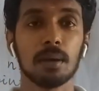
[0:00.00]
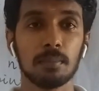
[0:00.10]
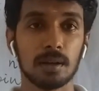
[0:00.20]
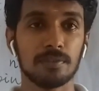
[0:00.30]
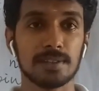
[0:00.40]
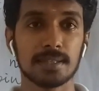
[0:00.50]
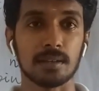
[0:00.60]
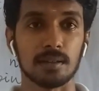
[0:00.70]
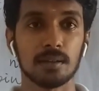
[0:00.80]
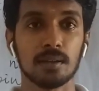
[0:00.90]
member of a
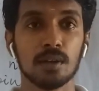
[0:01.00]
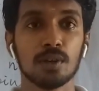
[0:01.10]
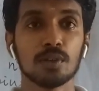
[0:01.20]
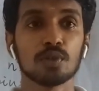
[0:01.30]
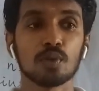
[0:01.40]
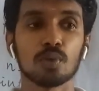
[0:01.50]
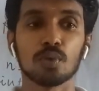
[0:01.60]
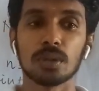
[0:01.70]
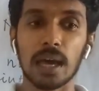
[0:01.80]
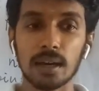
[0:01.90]
set.
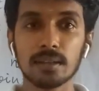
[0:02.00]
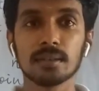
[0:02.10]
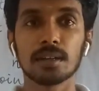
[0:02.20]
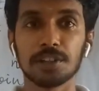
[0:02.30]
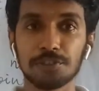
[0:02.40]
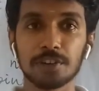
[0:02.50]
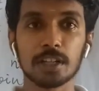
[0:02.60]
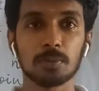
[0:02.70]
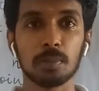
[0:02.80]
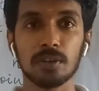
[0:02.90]
So there is a
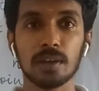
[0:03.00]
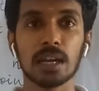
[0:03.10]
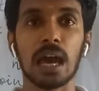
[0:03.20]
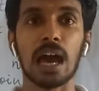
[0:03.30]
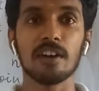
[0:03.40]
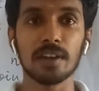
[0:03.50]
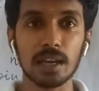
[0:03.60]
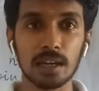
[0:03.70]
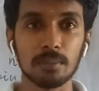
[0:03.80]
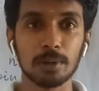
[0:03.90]
difference between
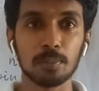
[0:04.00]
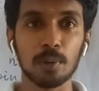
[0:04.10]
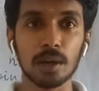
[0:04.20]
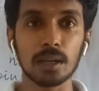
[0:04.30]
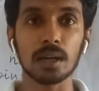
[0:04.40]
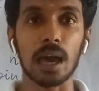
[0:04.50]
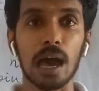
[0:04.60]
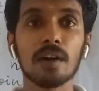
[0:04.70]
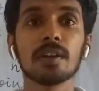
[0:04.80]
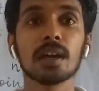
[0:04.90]
having a limit point and
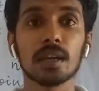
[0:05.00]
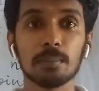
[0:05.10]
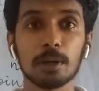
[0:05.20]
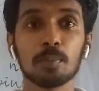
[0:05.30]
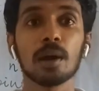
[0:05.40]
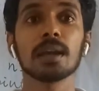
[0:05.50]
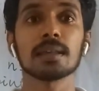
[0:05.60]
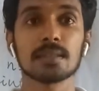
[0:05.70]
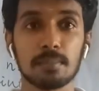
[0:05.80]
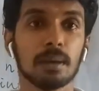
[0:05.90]
having a limit point
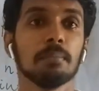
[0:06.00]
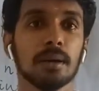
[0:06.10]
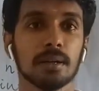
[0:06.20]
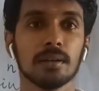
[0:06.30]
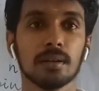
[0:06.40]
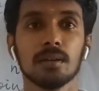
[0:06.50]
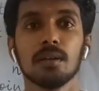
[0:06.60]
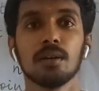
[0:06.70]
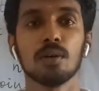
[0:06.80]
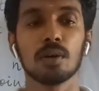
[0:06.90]
as a member.
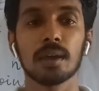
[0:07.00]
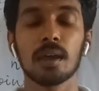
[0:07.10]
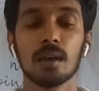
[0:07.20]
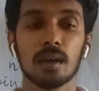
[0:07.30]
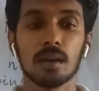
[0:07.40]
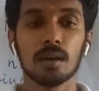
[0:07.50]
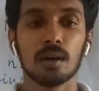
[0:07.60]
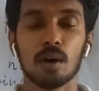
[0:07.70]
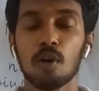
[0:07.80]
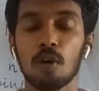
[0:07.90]
Okay,
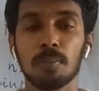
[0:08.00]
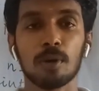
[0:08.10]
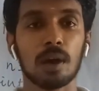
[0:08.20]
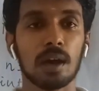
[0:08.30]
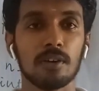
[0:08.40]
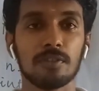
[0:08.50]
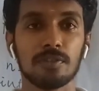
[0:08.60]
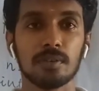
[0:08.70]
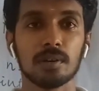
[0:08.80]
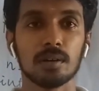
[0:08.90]
hope you
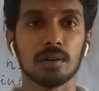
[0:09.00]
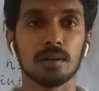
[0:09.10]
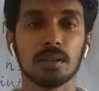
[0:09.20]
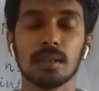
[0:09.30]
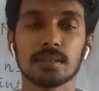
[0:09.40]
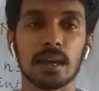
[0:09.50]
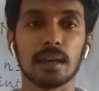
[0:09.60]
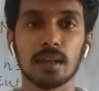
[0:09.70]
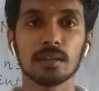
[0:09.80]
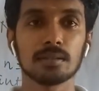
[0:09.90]
have these
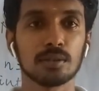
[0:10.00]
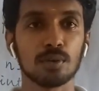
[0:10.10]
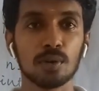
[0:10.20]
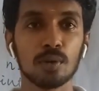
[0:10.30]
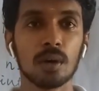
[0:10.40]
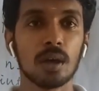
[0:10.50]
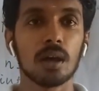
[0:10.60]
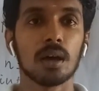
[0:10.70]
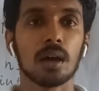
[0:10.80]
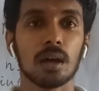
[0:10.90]
ideas to you,
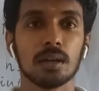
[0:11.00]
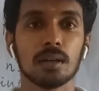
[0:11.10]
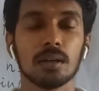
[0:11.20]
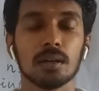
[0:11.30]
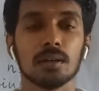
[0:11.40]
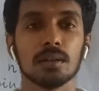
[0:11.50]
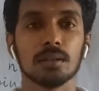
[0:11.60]
and